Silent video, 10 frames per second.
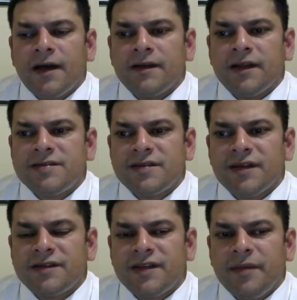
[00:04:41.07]

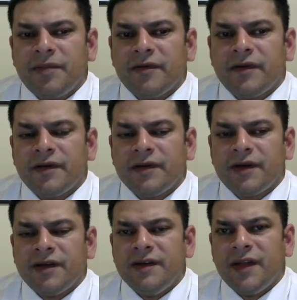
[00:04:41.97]
Let's keep
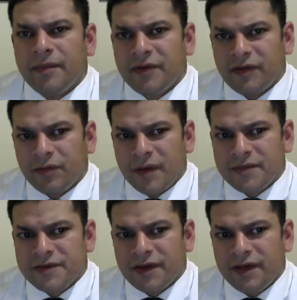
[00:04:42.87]
a depth of the
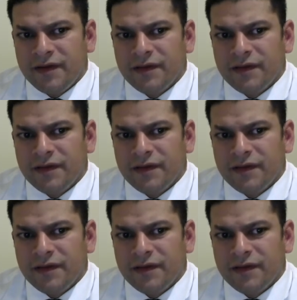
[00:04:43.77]
website.